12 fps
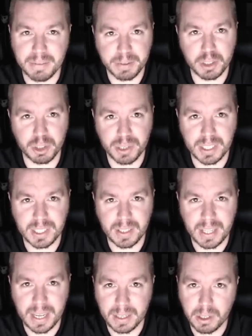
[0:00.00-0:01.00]
If you're interested in
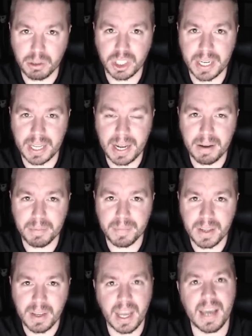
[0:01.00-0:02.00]
that, go check it out.
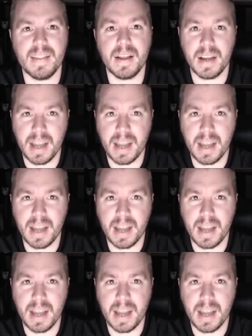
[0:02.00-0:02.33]
And then